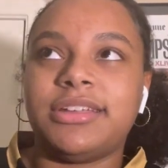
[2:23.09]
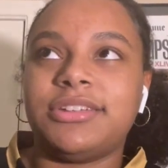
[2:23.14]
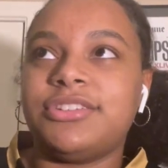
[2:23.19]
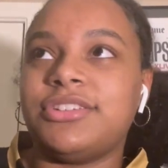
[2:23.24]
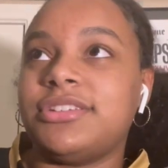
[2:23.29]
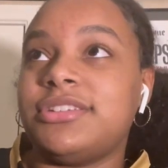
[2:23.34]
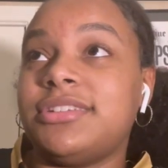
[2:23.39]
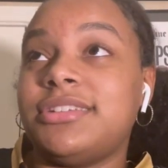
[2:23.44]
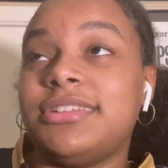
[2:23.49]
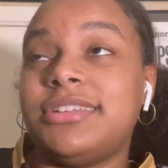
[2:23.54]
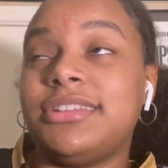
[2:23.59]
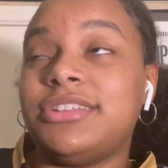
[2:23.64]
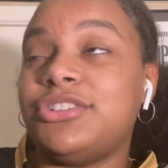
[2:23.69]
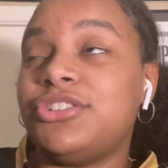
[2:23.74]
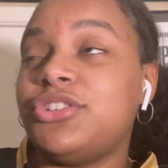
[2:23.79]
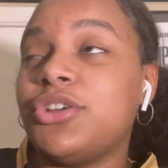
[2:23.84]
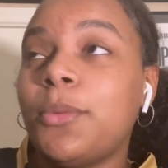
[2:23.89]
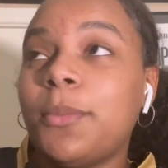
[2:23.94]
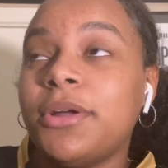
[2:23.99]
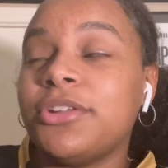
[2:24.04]
just
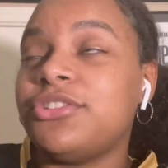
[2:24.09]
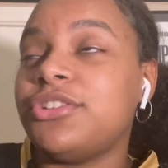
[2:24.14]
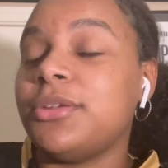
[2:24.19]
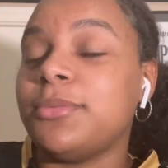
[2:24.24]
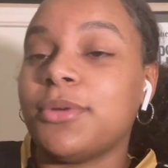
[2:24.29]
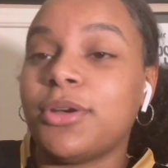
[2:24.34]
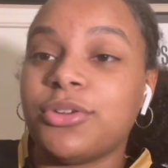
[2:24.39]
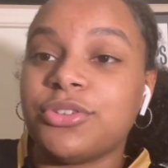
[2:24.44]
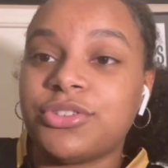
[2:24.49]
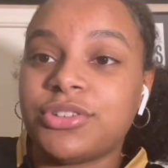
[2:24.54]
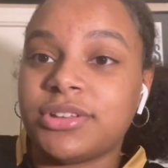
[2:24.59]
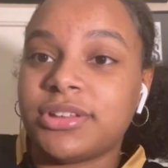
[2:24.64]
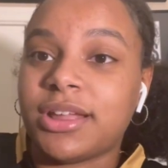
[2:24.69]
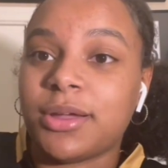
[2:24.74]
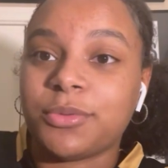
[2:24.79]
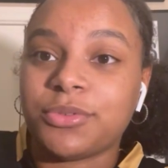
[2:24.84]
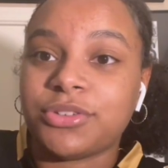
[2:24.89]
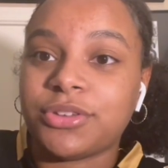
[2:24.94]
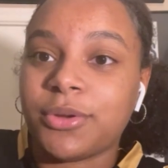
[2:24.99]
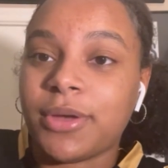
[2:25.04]
so much emotion.
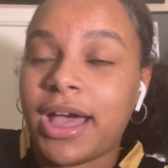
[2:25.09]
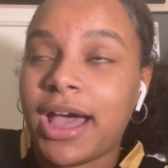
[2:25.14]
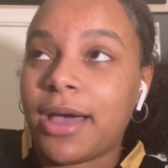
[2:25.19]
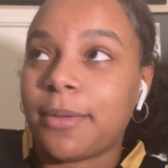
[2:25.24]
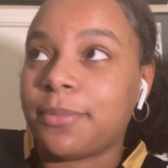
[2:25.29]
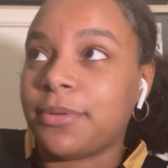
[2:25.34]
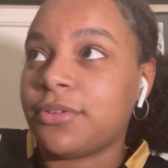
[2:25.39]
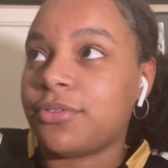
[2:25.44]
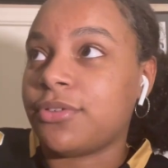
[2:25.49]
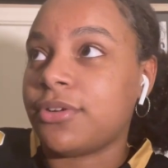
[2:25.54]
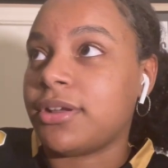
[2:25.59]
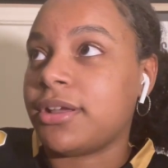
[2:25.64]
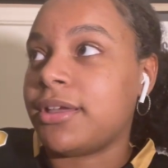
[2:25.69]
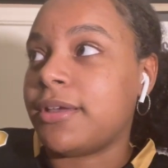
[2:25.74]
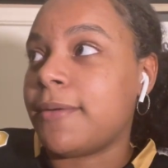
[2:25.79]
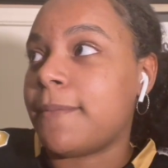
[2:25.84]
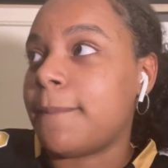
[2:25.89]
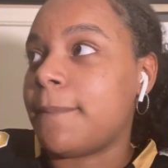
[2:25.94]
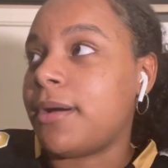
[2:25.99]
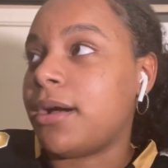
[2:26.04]
I was so happy for
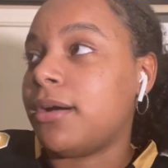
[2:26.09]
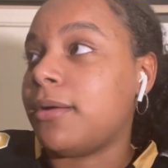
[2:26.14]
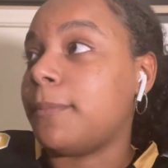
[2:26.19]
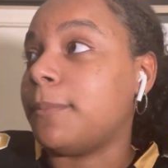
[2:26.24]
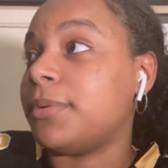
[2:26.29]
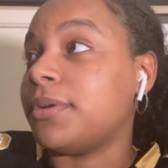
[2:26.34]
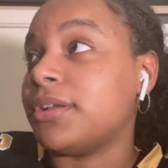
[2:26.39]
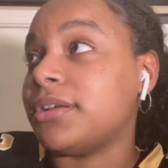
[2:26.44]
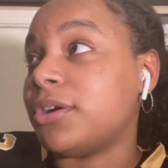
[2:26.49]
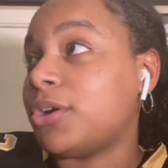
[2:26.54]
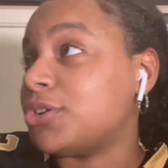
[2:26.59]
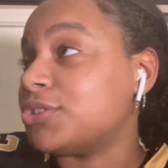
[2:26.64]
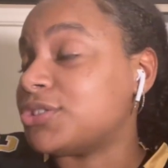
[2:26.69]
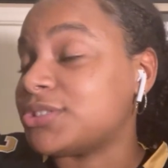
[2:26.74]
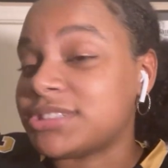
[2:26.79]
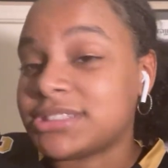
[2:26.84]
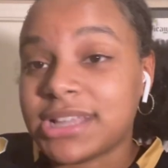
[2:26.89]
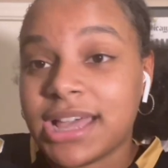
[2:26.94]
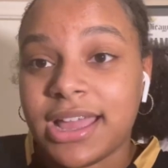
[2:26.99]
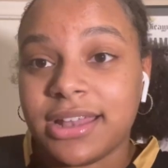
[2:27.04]
him, but
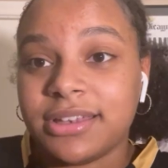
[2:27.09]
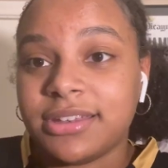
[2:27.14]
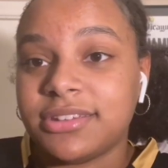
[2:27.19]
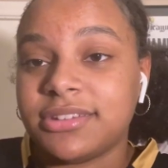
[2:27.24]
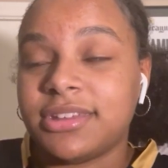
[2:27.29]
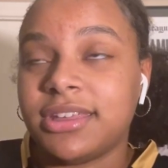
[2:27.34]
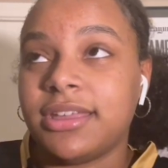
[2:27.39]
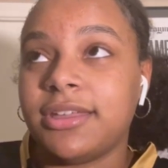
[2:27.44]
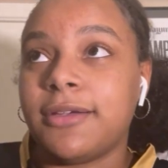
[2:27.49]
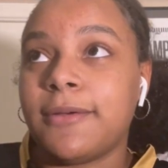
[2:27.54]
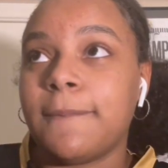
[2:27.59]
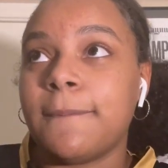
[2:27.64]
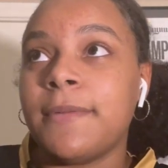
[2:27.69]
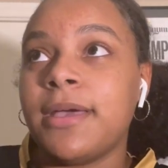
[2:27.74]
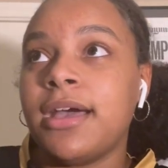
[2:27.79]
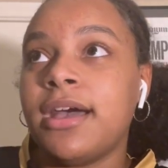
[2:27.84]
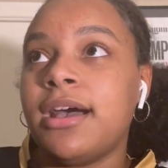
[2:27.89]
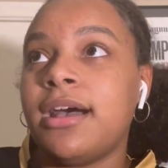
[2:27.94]
also sad to see him.